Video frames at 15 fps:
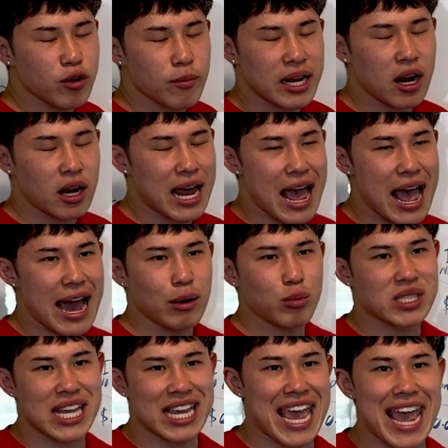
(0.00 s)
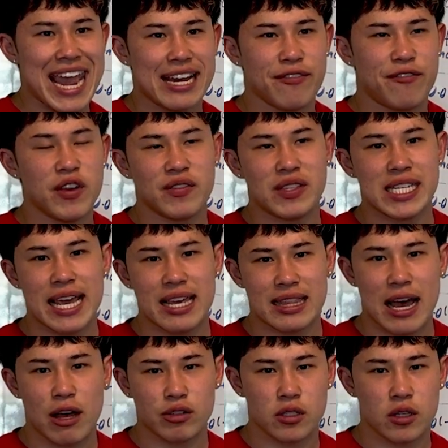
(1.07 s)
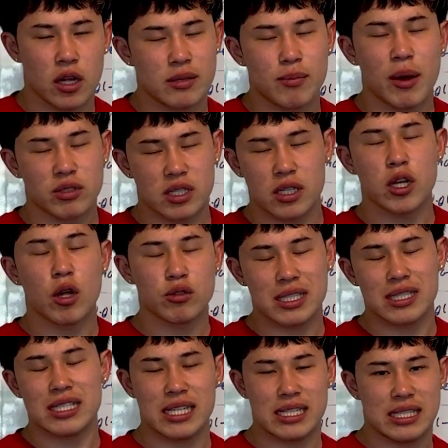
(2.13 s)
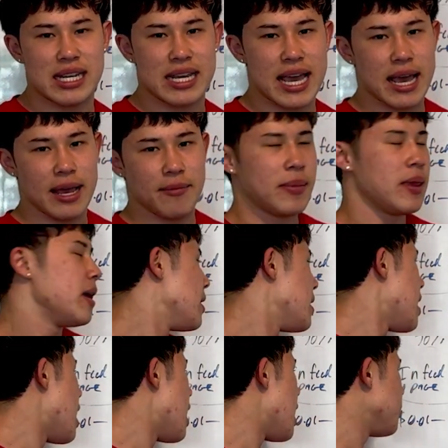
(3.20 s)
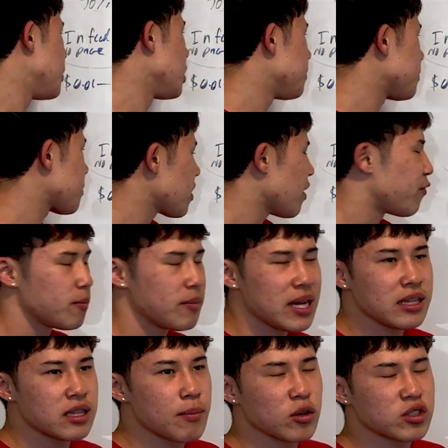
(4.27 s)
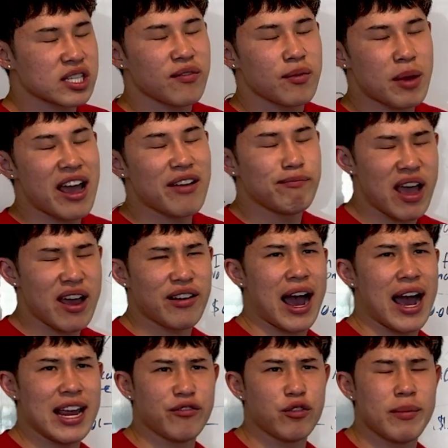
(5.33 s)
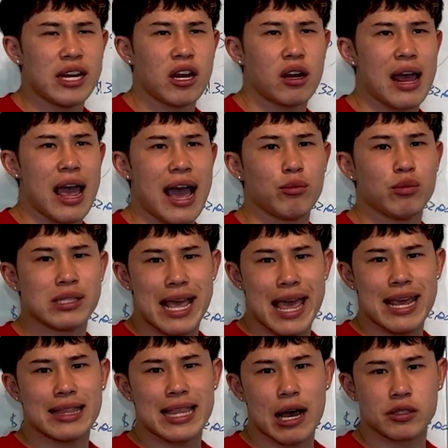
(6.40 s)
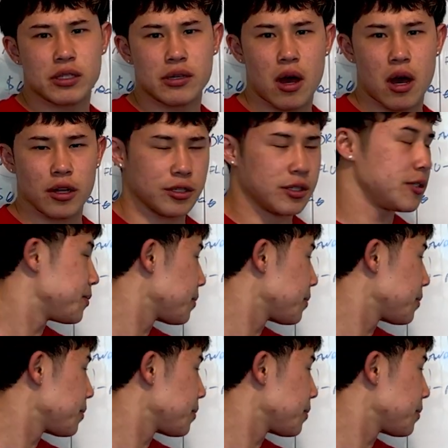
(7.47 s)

made on the ad was like $58,000. It's about close to $60K. For me, the most I ever made on the ad was $8,000